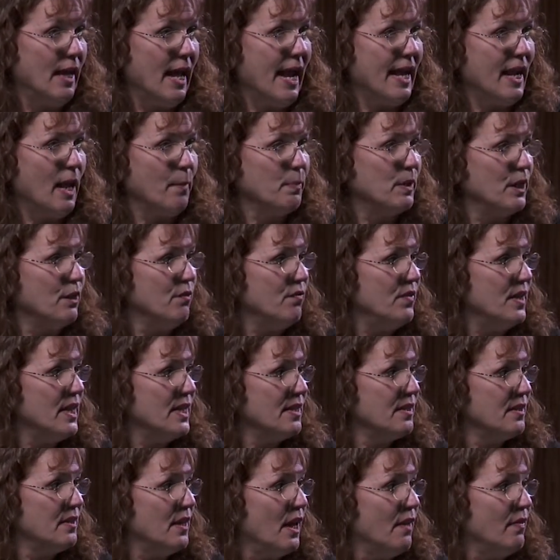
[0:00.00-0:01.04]
And I'm
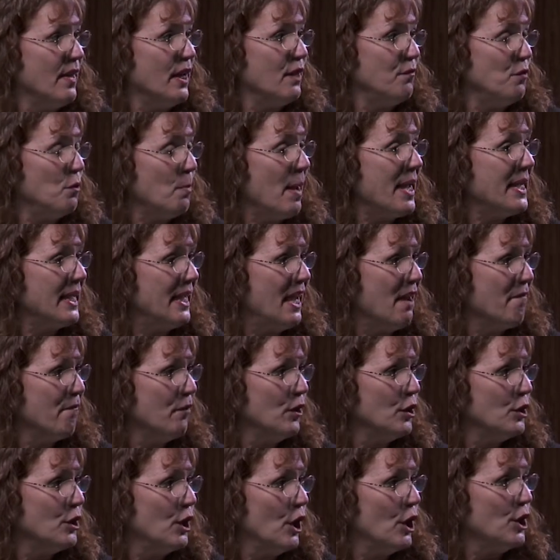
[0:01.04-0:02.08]
convinced that if you make an
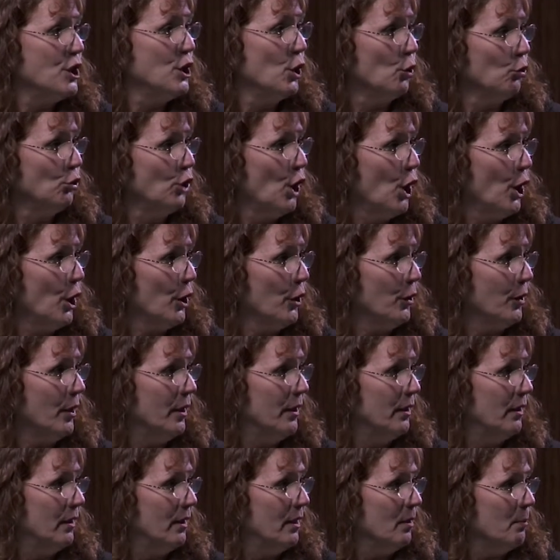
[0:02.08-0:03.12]
effort, you'll learn.
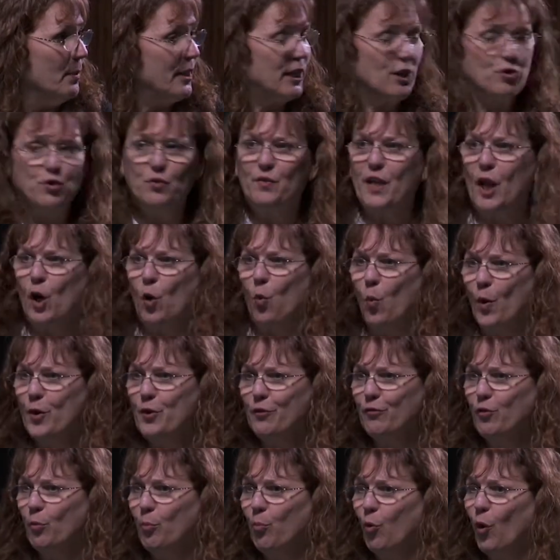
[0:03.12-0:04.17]
because you've got a
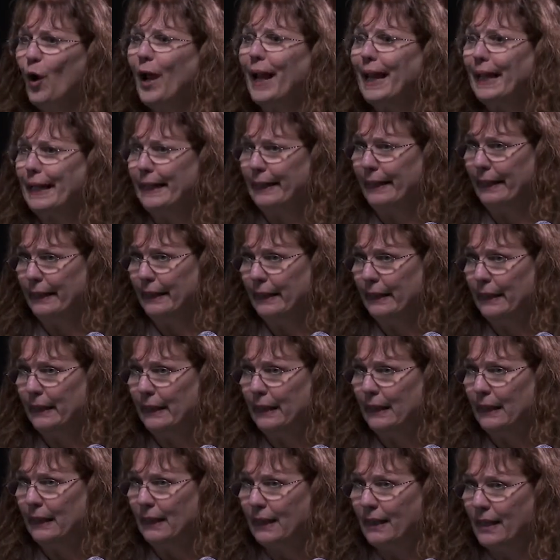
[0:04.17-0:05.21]
wonderful brain.
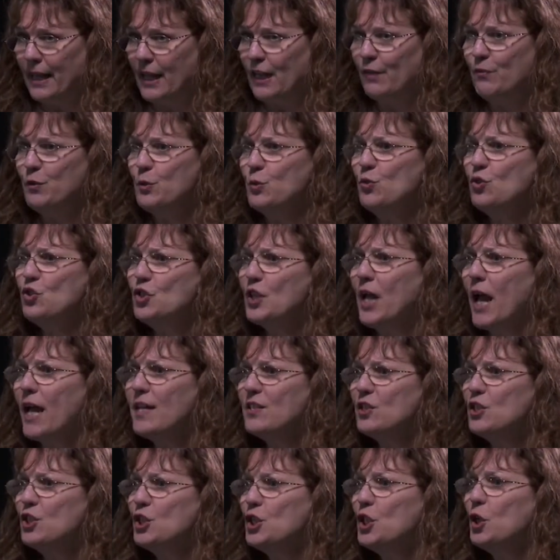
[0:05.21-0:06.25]
And if you
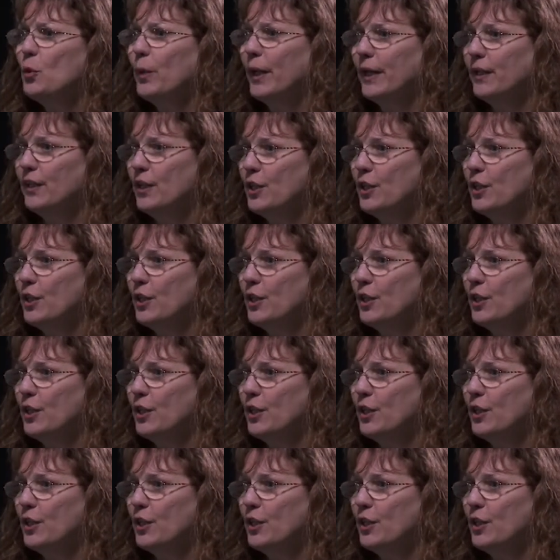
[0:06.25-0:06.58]
just do it,